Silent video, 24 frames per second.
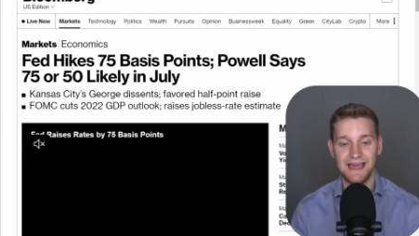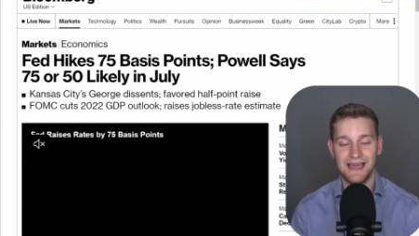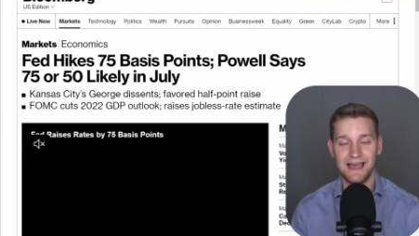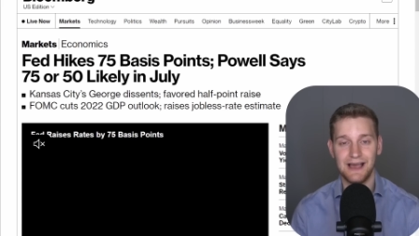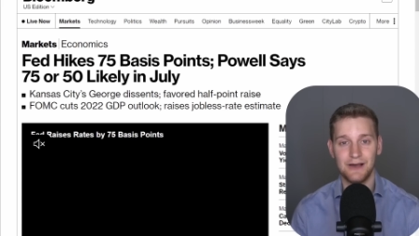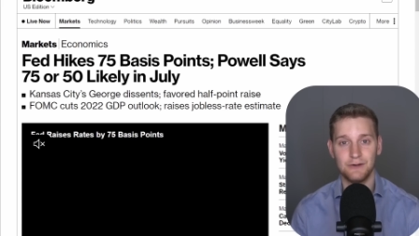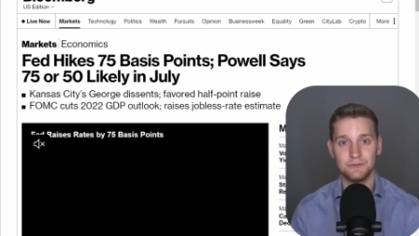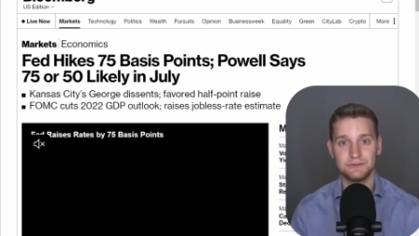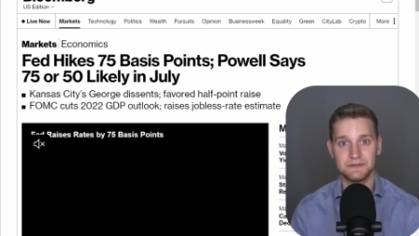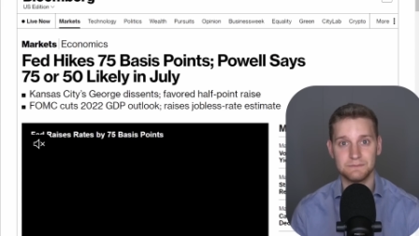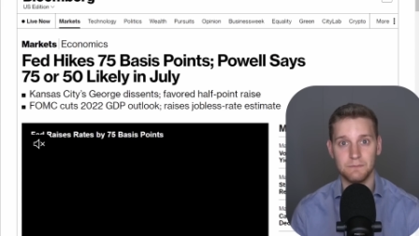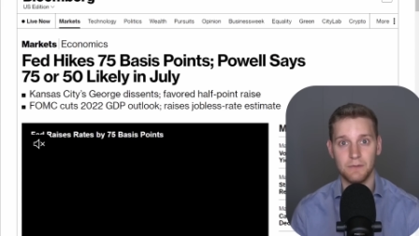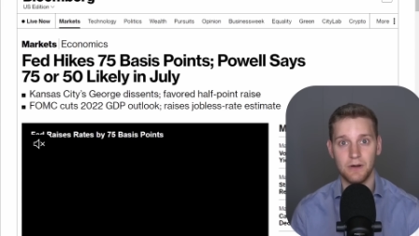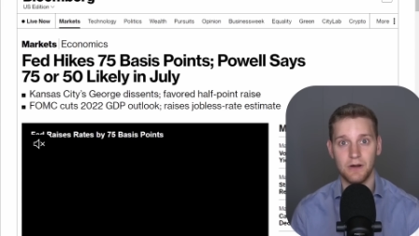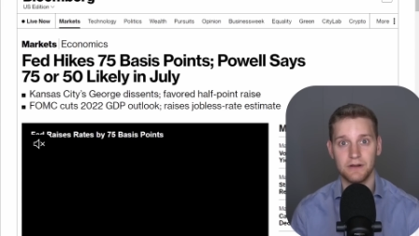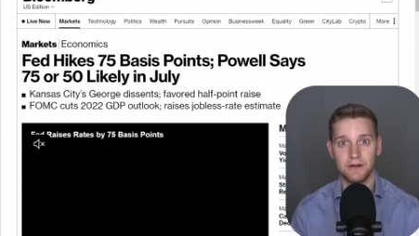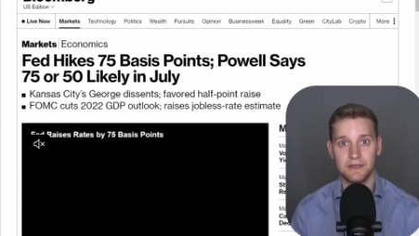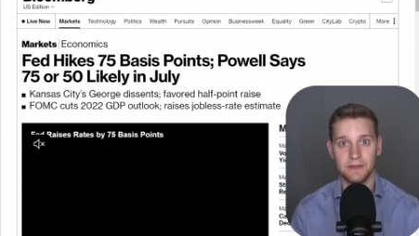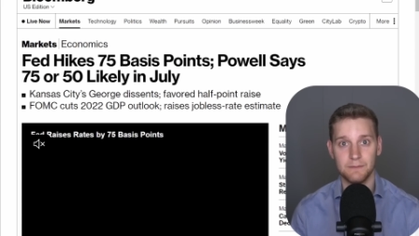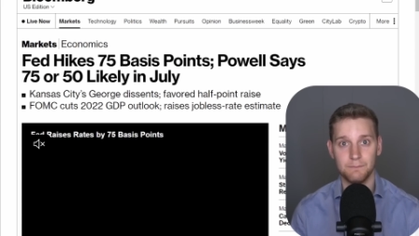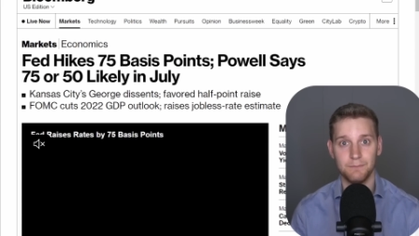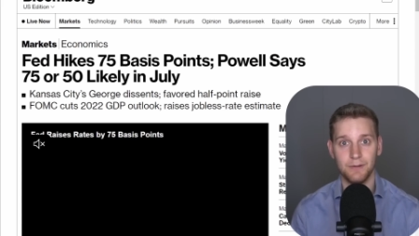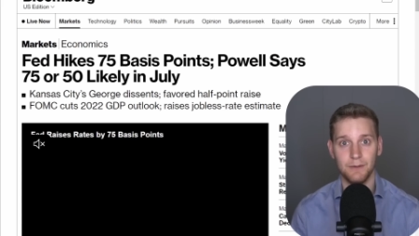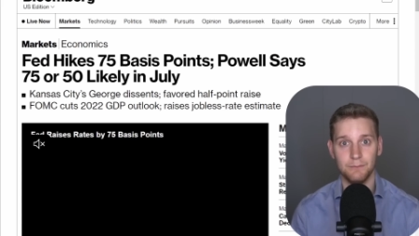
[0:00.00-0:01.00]
housing
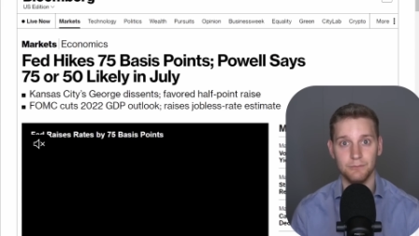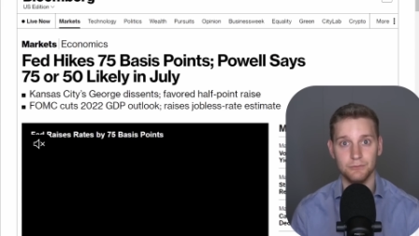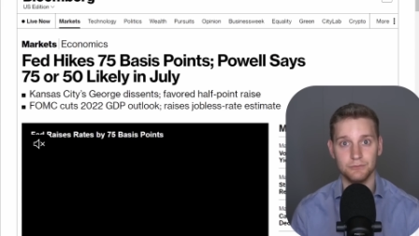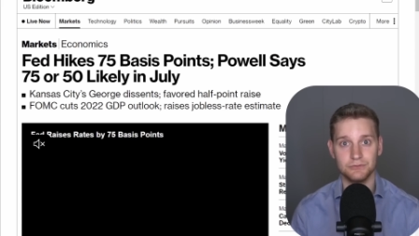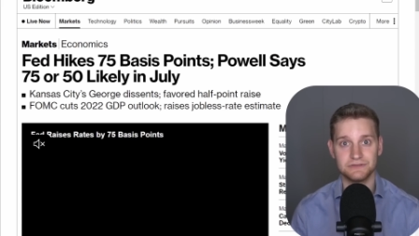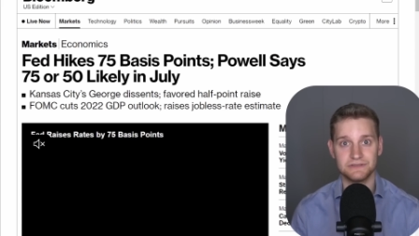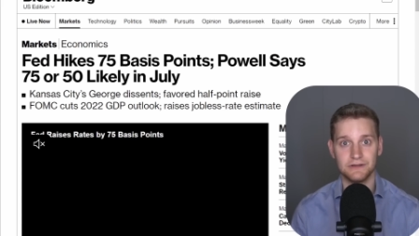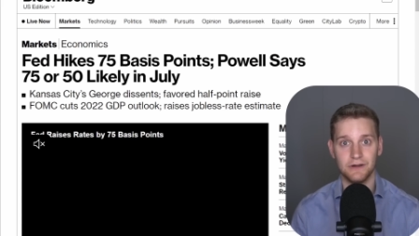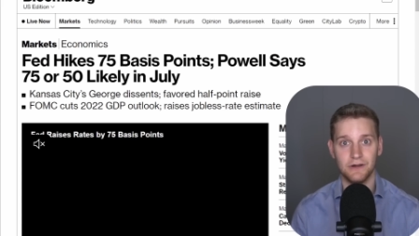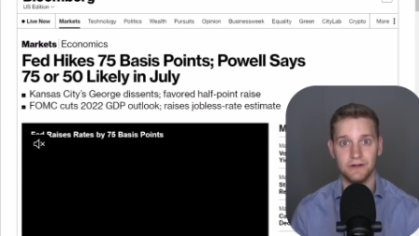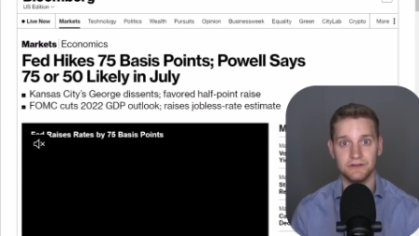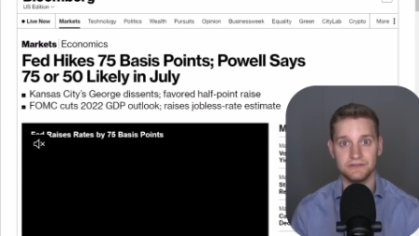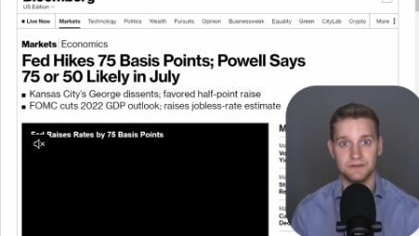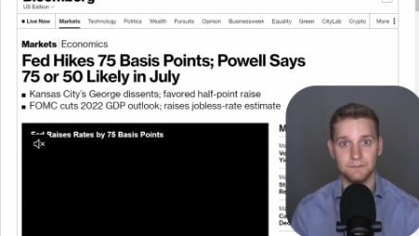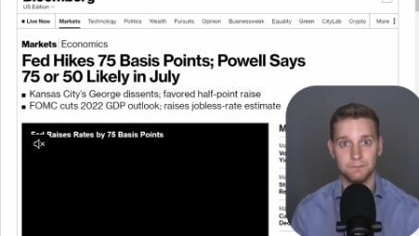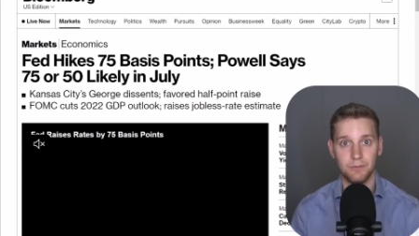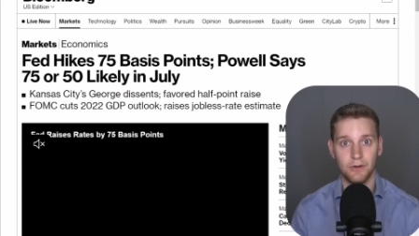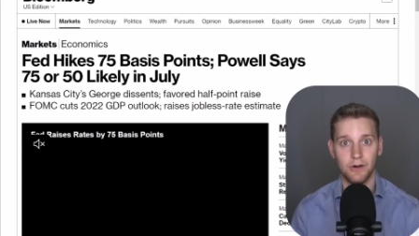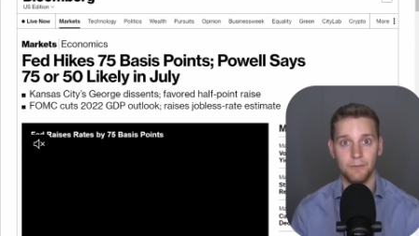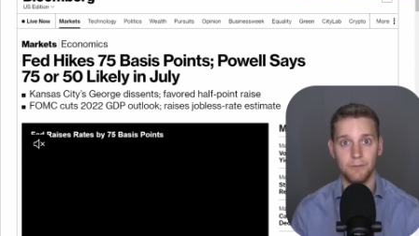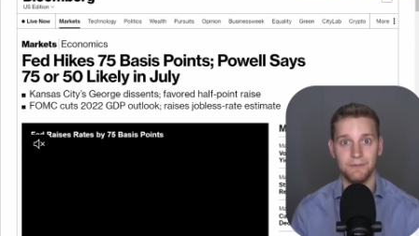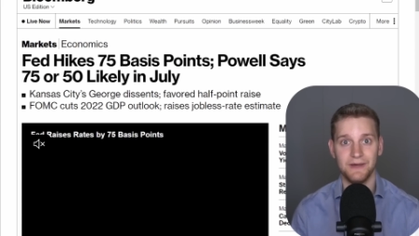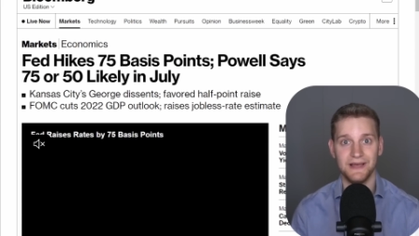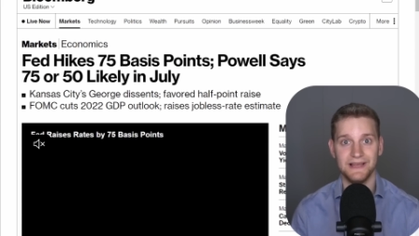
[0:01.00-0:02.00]
market bubble start to
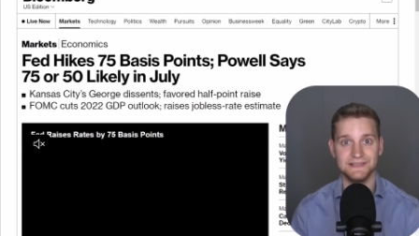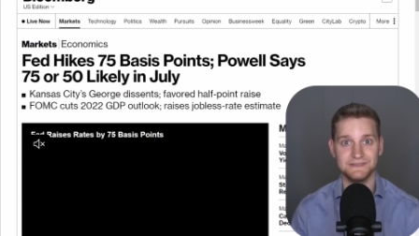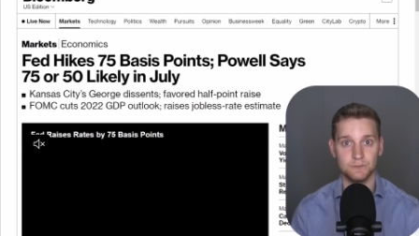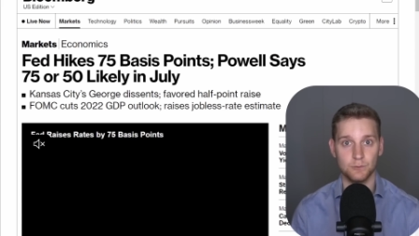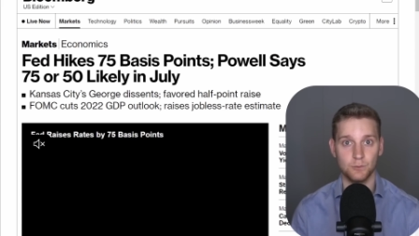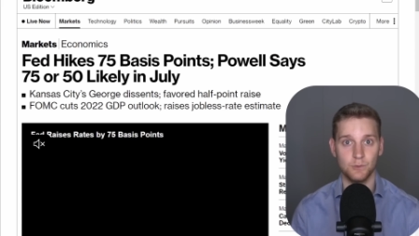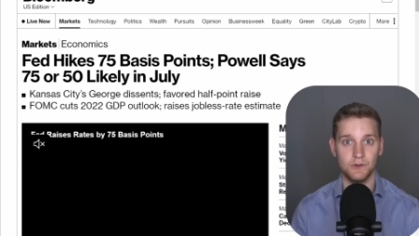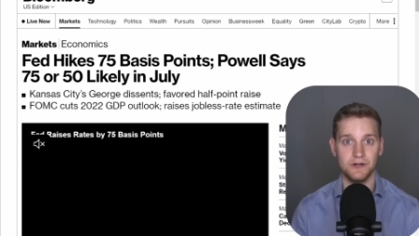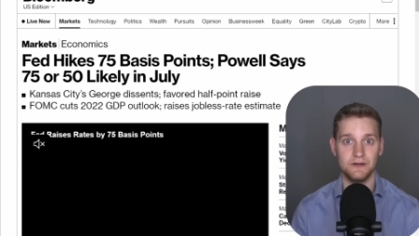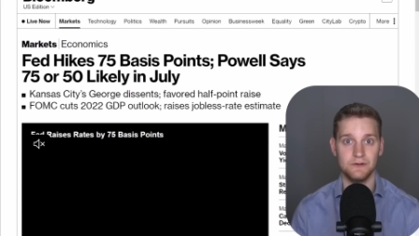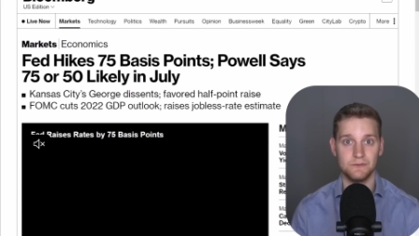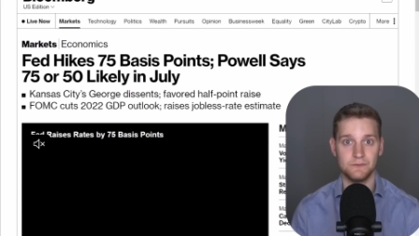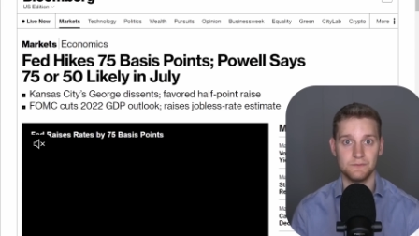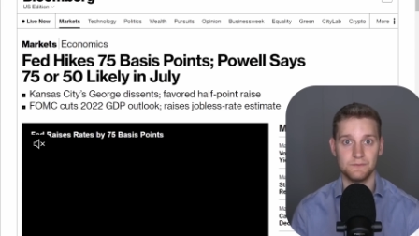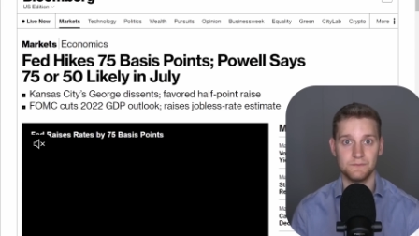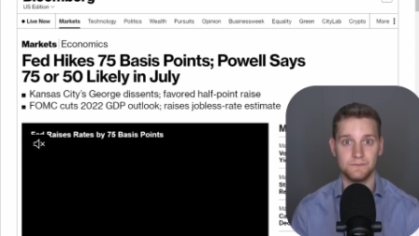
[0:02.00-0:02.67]
pop as well.